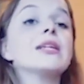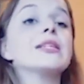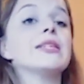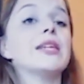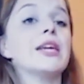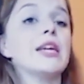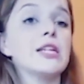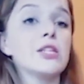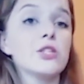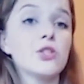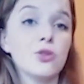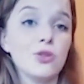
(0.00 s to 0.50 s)

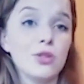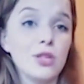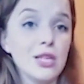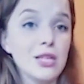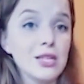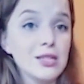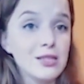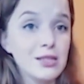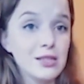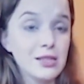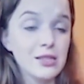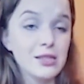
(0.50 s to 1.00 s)
Thanks to the
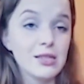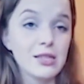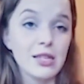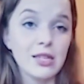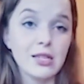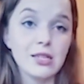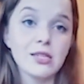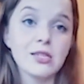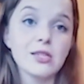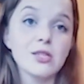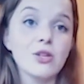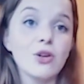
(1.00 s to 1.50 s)

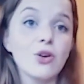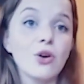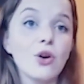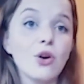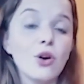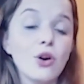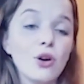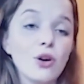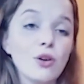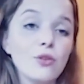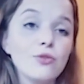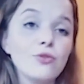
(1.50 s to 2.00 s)
existence
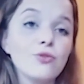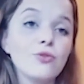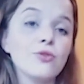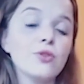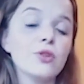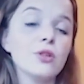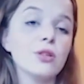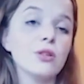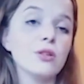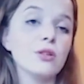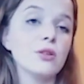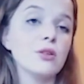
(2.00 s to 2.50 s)
of
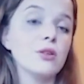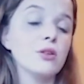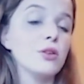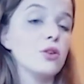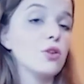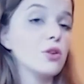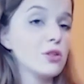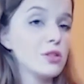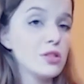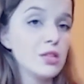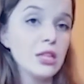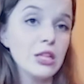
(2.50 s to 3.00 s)
the
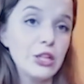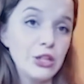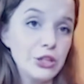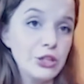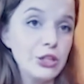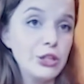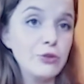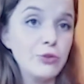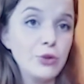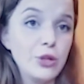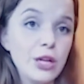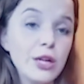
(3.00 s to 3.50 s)

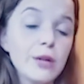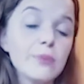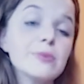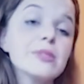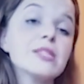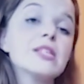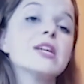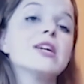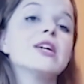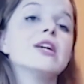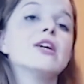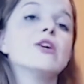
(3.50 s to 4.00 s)
auxiliary
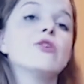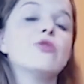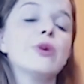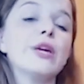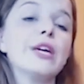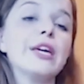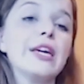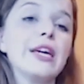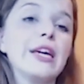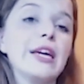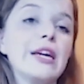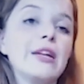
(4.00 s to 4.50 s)
verbs,
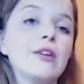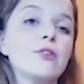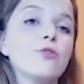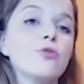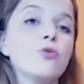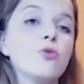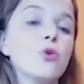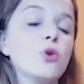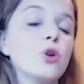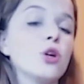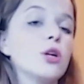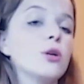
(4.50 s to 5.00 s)
we can
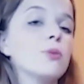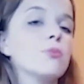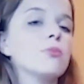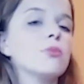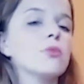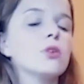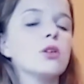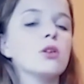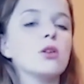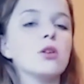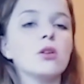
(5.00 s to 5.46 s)
form